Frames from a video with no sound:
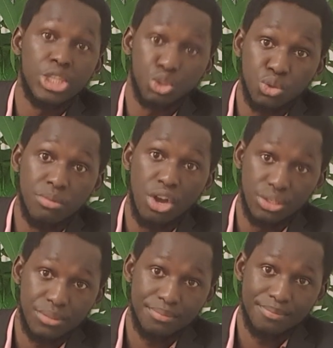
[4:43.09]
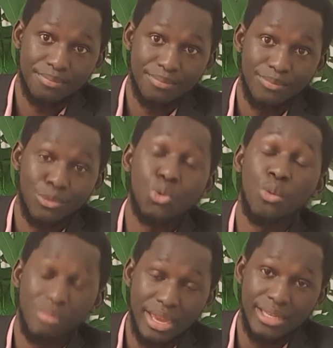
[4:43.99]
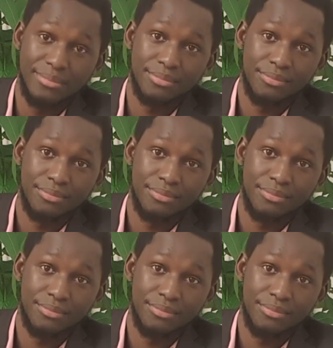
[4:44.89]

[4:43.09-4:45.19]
is too much, too many.